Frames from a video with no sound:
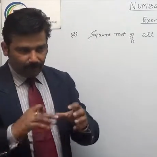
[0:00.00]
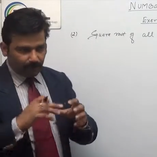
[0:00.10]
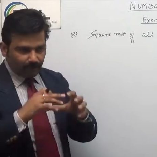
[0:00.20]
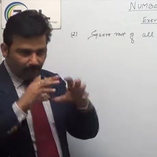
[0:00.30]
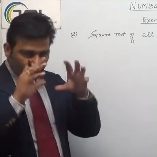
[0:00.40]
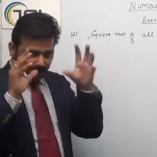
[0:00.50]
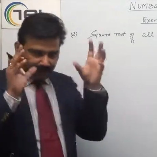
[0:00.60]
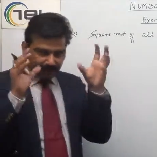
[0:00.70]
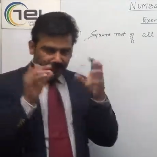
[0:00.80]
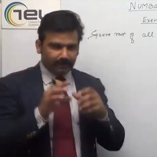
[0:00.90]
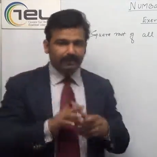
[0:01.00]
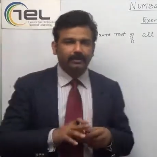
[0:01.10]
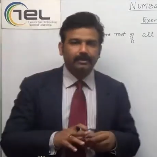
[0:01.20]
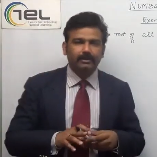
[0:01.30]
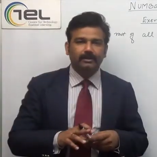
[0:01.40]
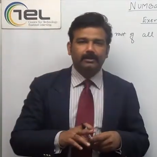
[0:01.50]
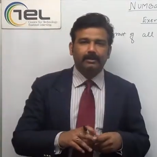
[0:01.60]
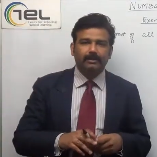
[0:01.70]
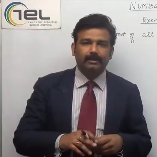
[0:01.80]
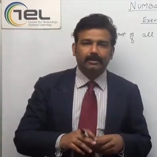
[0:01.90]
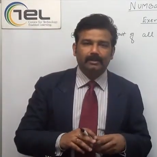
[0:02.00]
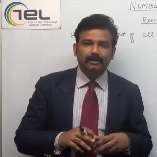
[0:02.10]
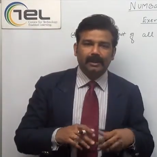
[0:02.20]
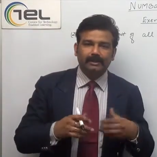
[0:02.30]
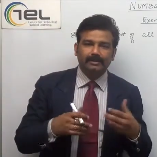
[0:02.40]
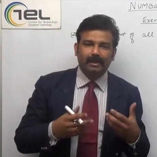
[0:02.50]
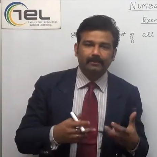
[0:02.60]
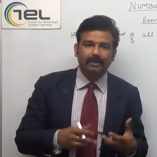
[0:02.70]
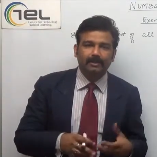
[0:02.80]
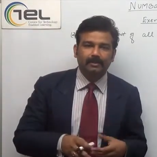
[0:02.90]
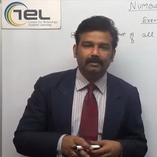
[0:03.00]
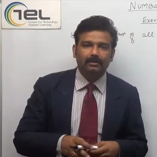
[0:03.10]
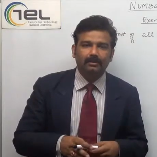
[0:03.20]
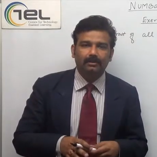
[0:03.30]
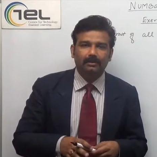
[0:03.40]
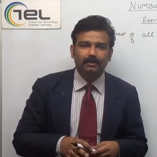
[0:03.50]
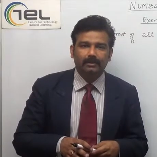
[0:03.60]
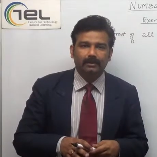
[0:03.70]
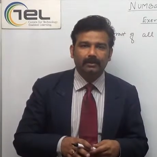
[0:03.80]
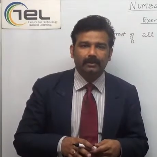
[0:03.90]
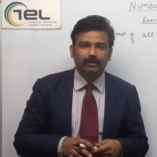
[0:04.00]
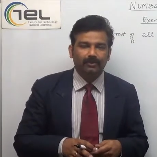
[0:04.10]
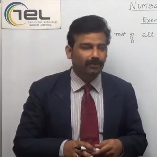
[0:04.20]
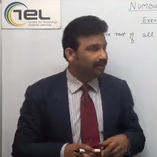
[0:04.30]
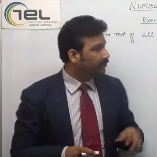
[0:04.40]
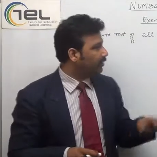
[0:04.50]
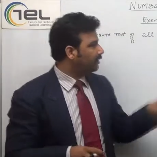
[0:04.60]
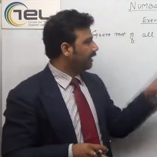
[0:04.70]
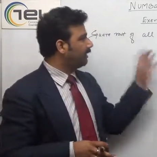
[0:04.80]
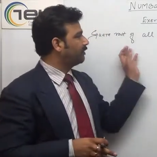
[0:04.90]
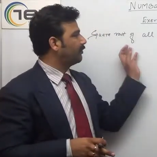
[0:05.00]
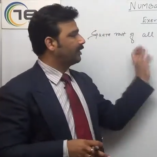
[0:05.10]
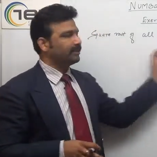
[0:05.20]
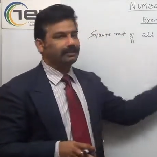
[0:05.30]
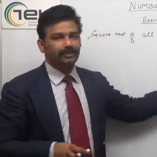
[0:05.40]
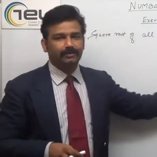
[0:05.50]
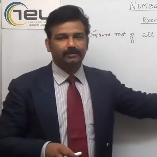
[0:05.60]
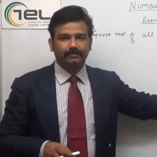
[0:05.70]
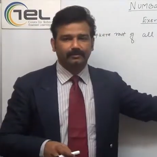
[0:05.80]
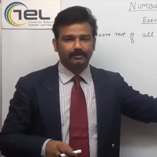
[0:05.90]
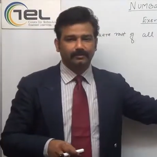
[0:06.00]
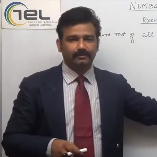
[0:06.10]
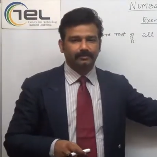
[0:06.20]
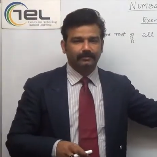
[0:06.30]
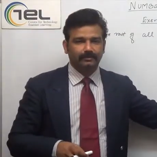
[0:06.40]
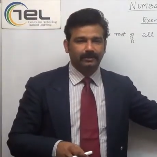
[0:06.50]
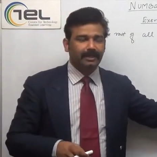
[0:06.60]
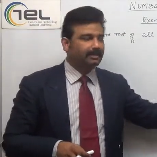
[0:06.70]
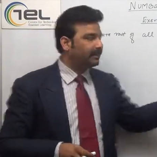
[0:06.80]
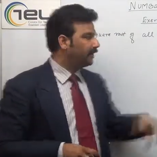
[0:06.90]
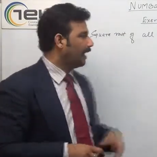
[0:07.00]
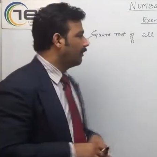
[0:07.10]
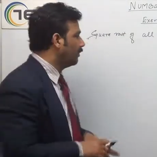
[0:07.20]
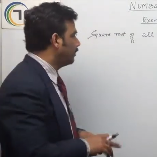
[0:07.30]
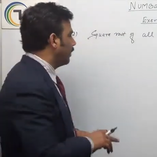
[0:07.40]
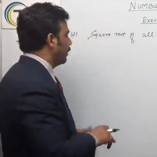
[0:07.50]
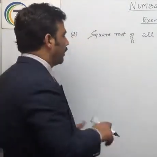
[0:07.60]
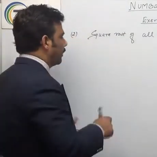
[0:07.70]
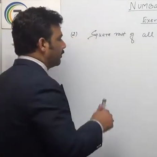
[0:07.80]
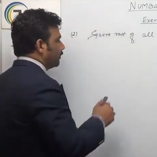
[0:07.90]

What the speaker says: we always think the example which will satisfy this. Let's say I will take an